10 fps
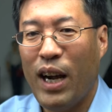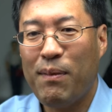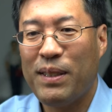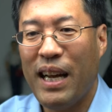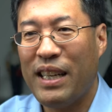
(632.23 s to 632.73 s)

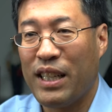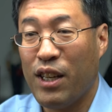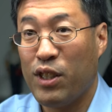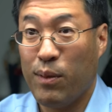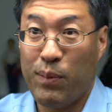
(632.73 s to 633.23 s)
Rob Schneider
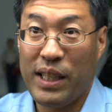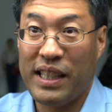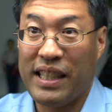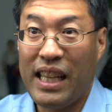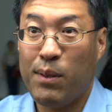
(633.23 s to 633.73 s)
goes and he brings
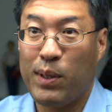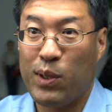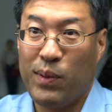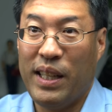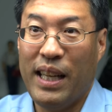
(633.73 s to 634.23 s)
his
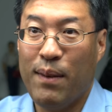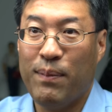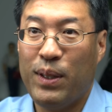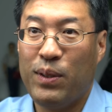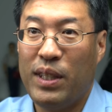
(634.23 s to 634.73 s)
experts with
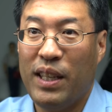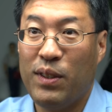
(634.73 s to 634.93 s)
him who